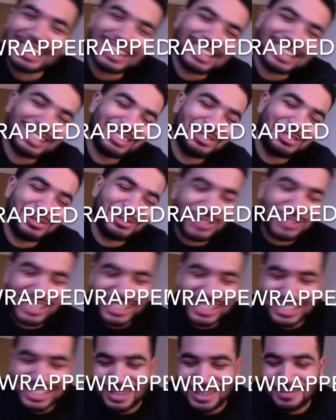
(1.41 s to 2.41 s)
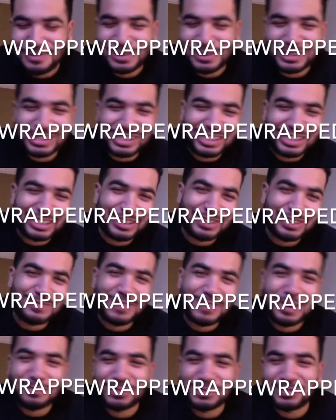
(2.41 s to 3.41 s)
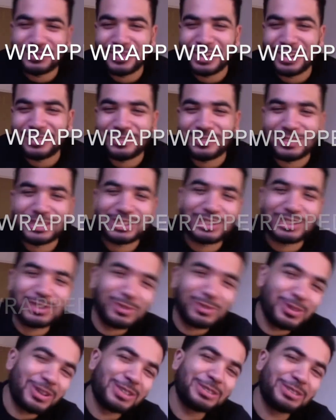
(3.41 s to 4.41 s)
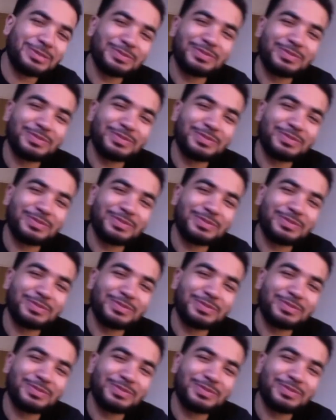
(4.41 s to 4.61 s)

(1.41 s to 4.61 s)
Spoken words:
Two G's in the pod, your mum's favorite duo,